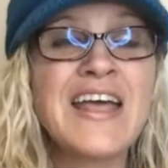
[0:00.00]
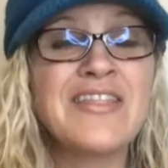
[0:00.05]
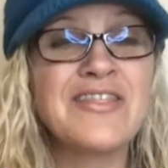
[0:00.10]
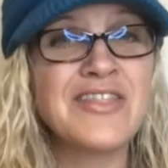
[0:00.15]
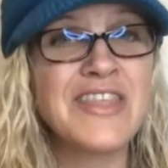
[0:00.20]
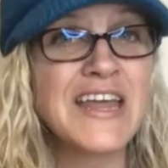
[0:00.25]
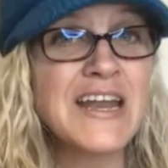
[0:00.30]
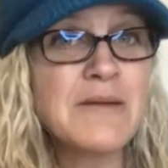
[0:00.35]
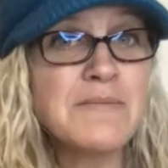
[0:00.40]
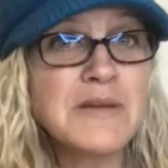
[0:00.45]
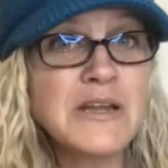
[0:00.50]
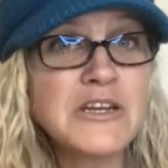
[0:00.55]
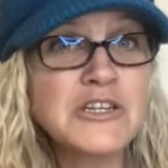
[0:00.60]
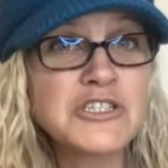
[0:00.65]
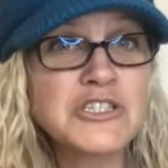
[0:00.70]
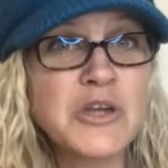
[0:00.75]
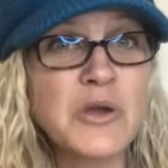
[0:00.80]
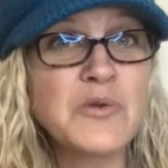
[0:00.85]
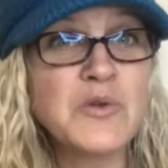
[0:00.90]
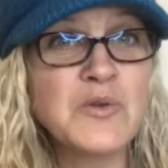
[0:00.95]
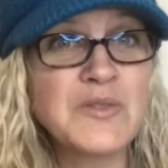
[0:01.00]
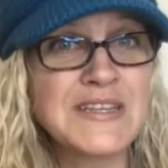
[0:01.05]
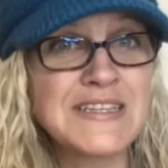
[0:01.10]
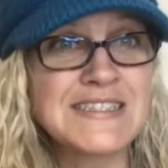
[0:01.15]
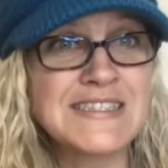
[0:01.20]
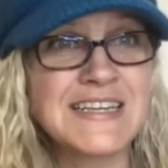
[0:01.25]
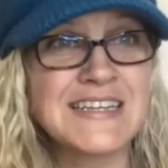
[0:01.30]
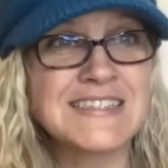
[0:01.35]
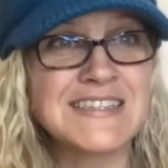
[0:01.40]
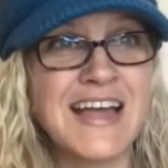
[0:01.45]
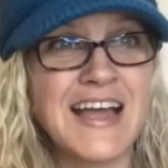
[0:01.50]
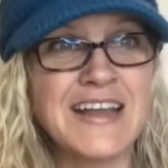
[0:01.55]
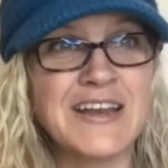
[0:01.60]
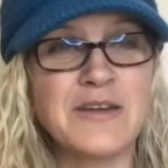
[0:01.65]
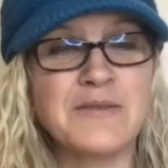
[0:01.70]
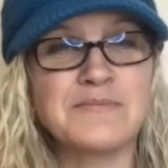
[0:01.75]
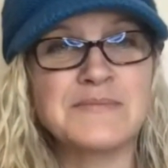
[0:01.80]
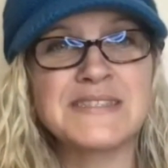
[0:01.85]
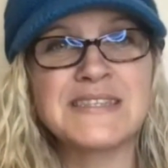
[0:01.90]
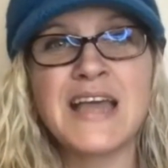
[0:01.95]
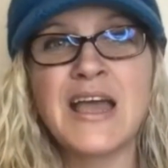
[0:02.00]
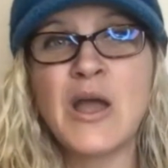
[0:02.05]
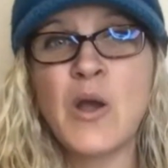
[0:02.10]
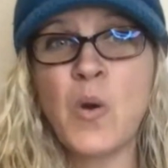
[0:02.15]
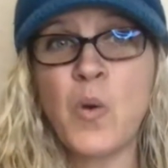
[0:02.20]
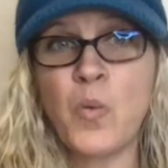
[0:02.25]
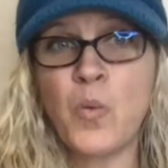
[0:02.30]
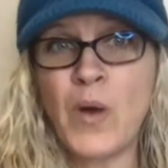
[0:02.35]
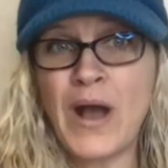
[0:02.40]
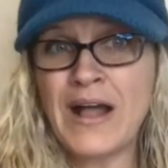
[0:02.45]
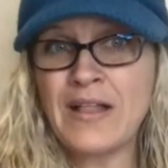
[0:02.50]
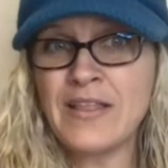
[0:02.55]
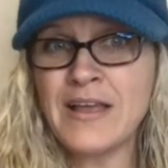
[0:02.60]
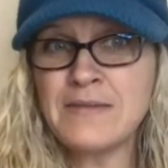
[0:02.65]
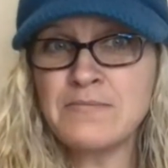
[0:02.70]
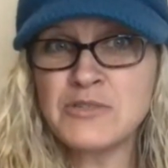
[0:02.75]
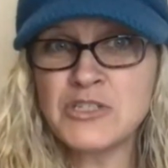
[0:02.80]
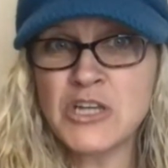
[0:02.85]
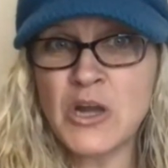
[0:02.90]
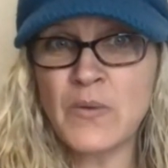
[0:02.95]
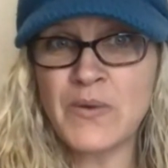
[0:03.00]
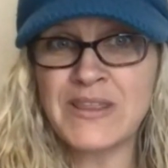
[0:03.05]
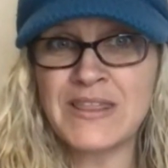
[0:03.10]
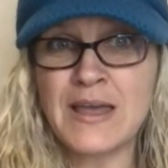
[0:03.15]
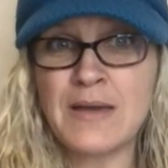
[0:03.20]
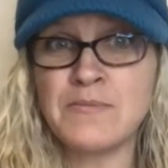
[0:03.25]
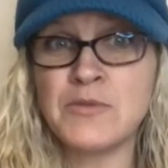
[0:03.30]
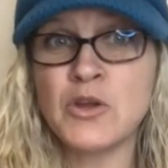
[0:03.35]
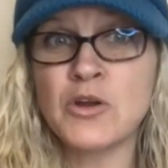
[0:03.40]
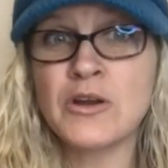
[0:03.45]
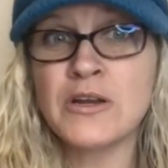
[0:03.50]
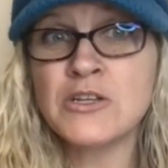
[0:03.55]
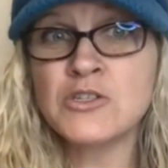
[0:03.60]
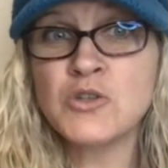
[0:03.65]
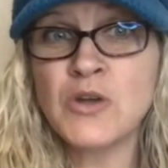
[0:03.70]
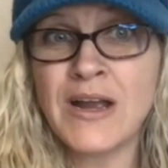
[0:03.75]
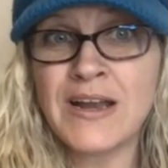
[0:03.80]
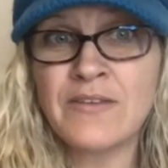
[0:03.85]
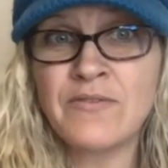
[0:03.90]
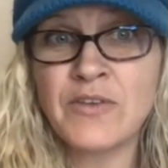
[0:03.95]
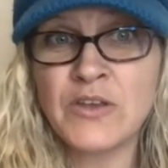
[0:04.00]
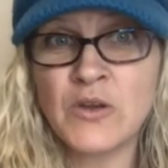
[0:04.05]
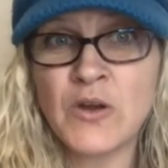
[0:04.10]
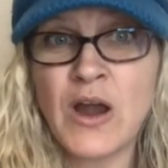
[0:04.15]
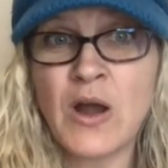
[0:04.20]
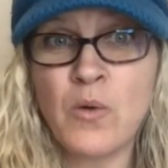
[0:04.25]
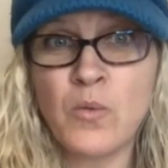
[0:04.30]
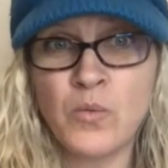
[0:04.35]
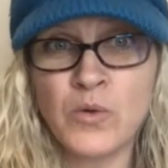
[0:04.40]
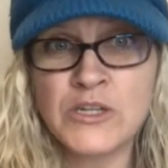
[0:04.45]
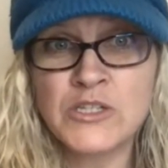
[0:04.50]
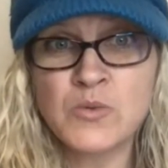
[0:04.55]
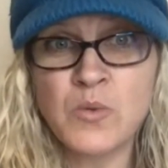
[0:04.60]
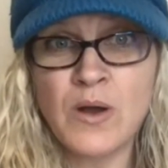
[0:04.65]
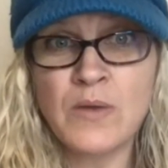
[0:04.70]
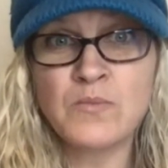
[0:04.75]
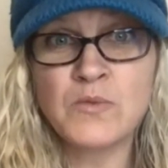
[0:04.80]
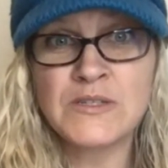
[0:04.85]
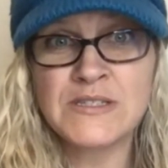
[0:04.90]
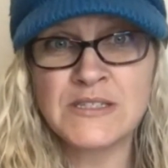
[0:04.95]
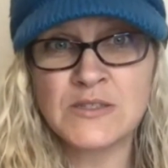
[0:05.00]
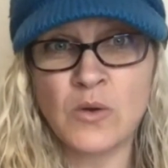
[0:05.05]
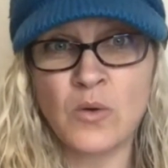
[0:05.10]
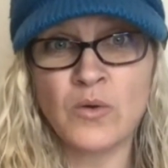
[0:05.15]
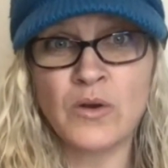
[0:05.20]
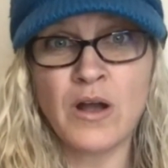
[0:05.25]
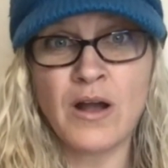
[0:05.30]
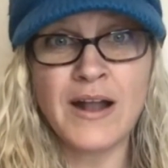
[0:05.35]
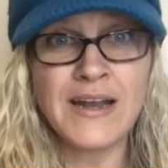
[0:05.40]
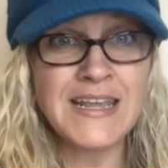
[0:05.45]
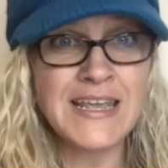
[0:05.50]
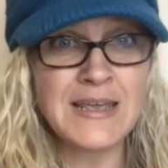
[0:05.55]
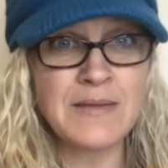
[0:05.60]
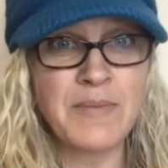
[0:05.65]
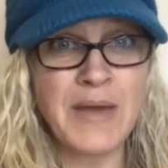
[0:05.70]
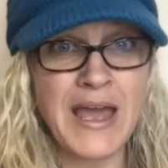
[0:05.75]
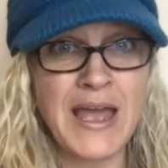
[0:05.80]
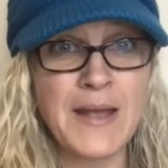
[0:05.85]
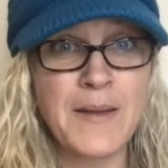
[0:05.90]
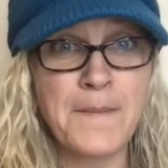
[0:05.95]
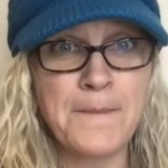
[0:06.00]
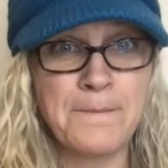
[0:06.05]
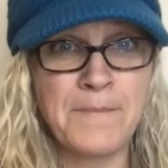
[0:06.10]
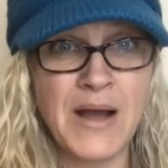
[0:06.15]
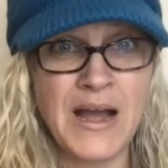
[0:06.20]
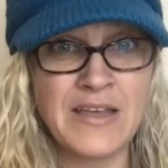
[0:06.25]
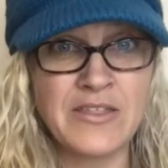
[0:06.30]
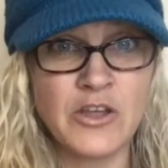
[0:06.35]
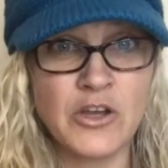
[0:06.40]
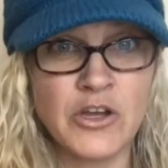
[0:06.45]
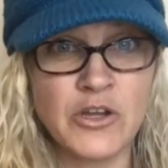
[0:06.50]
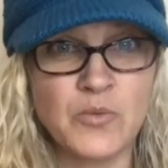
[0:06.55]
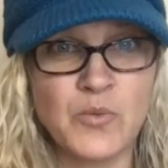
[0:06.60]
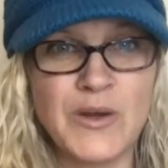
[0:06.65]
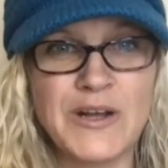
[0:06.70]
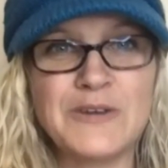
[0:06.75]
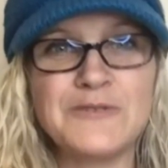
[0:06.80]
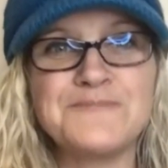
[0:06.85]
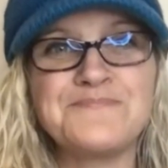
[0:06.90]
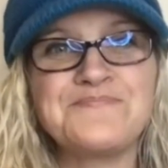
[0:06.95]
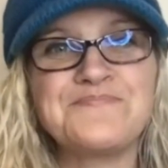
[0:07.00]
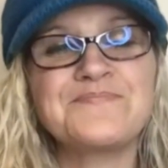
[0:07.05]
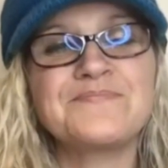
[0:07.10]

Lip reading: Then I'm going to show you the 6 items. While I'm showing them, you're going to try to figure out which one was sold on eBay by the Goodwill.